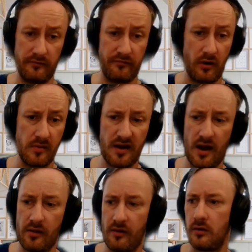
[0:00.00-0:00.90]
from
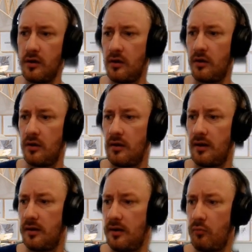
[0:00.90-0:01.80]
Acala,
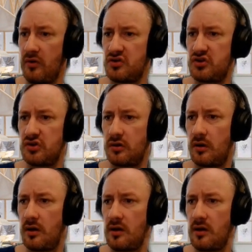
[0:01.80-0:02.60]
which